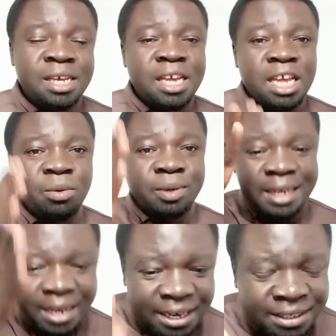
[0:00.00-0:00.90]
He was
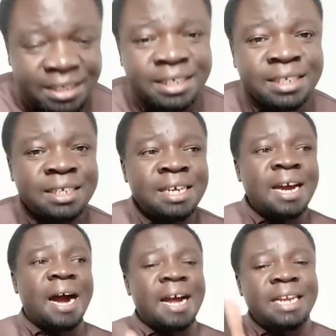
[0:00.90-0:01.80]
against it
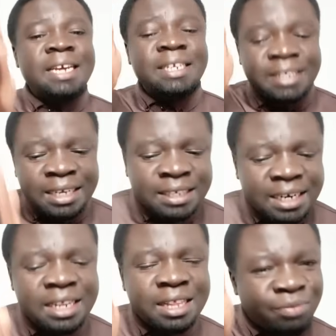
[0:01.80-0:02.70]
and he
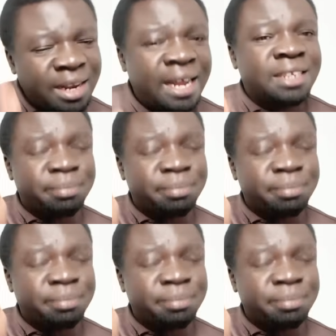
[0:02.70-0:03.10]
rejected the finance